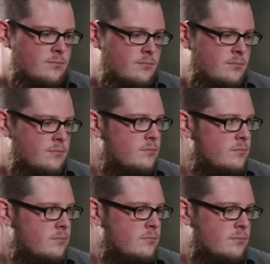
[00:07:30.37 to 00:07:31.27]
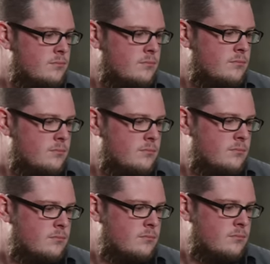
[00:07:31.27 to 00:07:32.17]

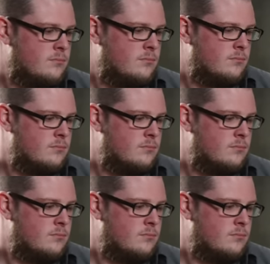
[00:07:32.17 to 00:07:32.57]
The person shown says nothing.